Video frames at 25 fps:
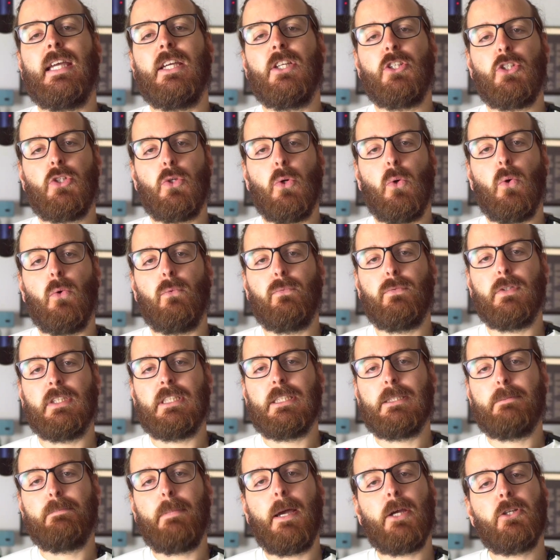is short for
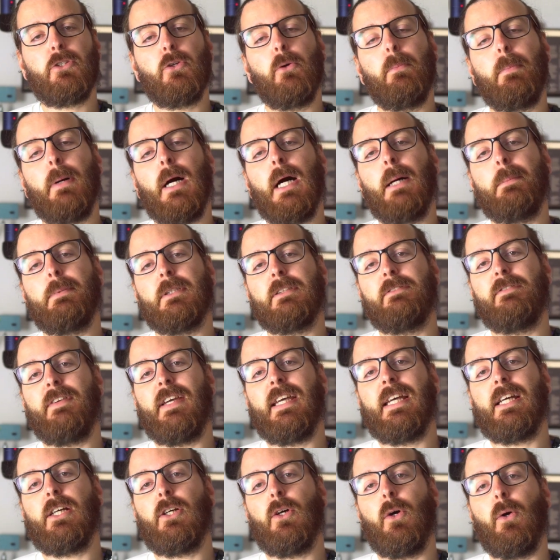Special Purpose
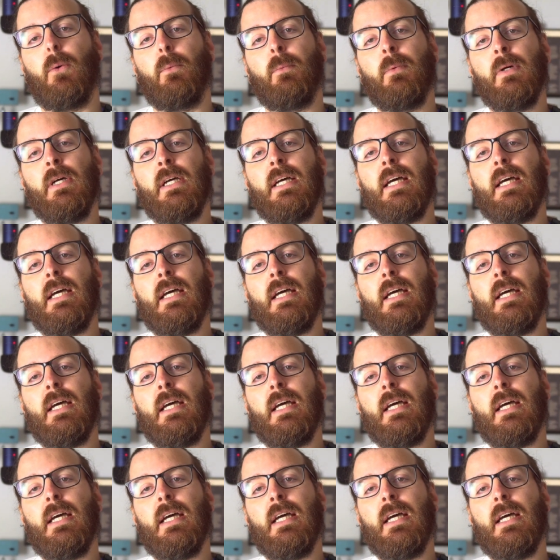Vehicle.